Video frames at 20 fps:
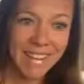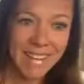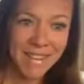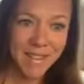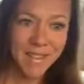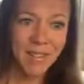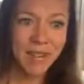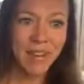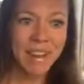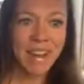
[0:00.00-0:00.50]

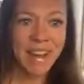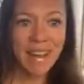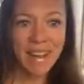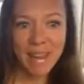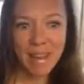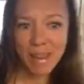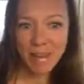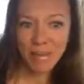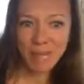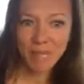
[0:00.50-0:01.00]

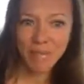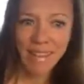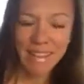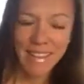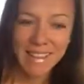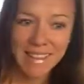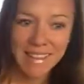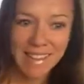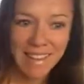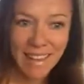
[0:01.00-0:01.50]
Instagram
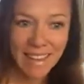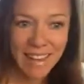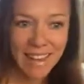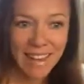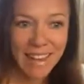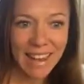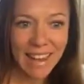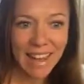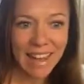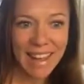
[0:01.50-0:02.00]
is
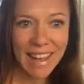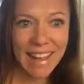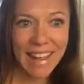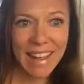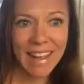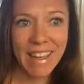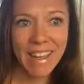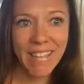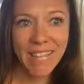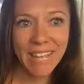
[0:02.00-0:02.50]

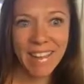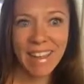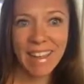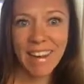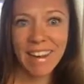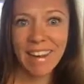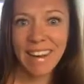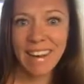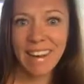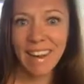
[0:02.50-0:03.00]
live,
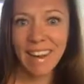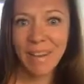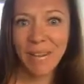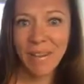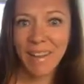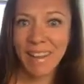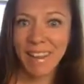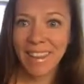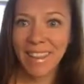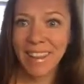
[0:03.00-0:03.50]
and now
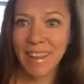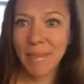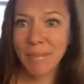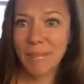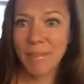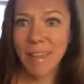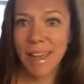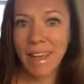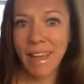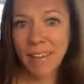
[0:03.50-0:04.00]
I think I'm
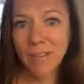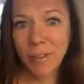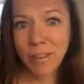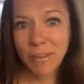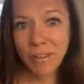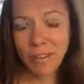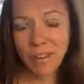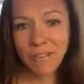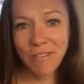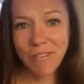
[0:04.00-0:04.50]
live over
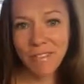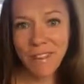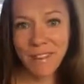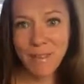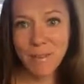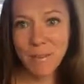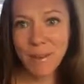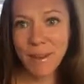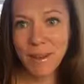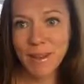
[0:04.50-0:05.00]
on
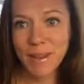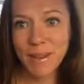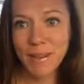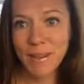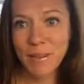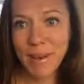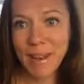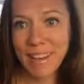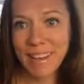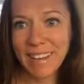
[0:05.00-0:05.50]
Facebook as
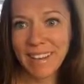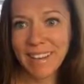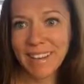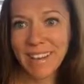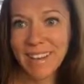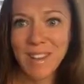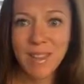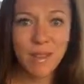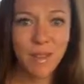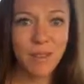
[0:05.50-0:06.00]
well.
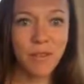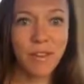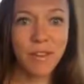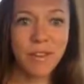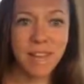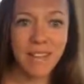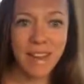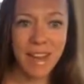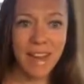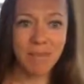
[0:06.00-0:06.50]
This is the first
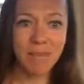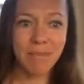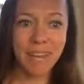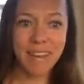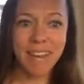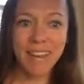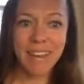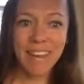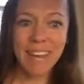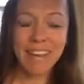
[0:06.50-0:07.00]
time
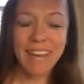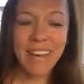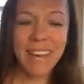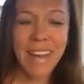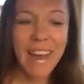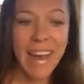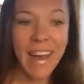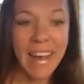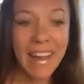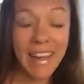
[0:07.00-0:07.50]

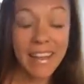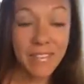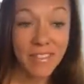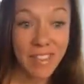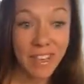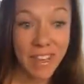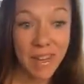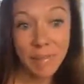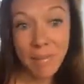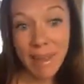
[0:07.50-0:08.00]
I have
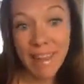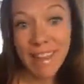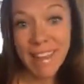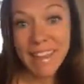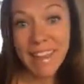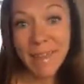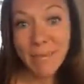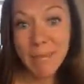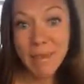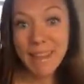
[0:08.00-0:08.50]
done my
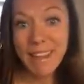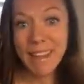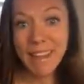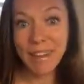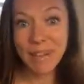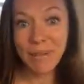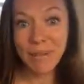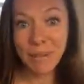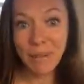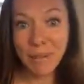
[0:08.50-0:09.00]
Keeping It
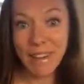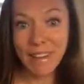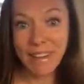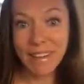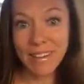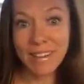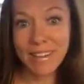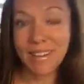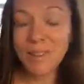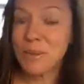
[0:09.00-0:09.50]

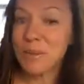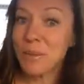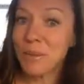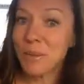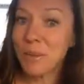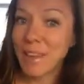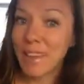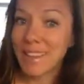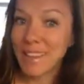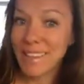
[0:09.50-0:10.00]
Real
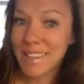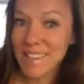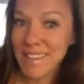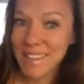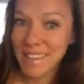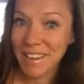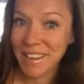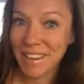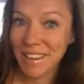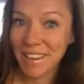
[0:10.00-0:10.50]
weekly
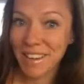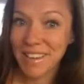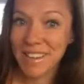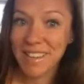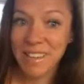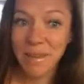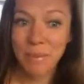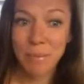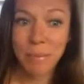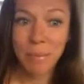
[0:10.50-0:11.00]
series,
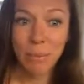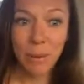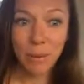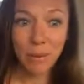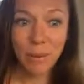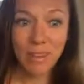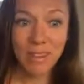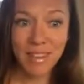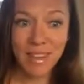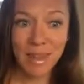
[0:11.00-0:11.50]
both
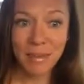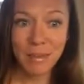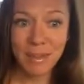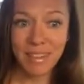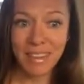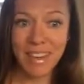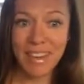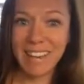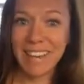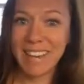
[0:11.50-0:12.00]

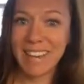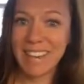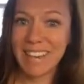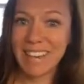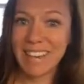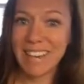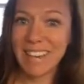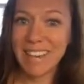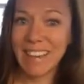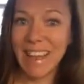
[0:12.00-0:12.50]

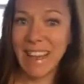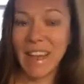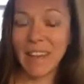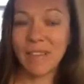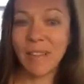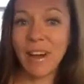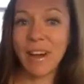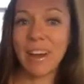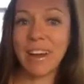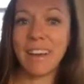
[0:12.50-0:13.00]
simultaneously live
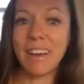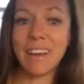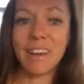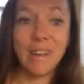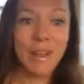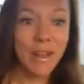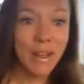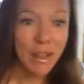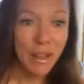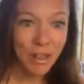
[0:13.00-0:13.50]
on
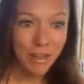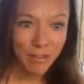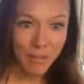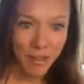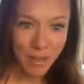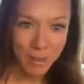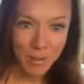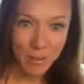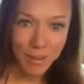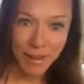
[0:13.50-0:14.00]

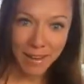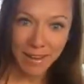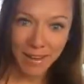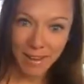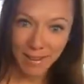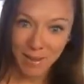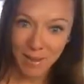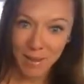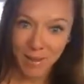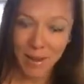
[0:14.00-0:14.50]
Facebook and
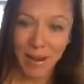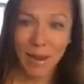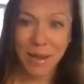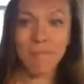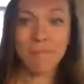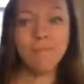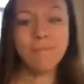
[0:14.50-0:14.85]
Instagram.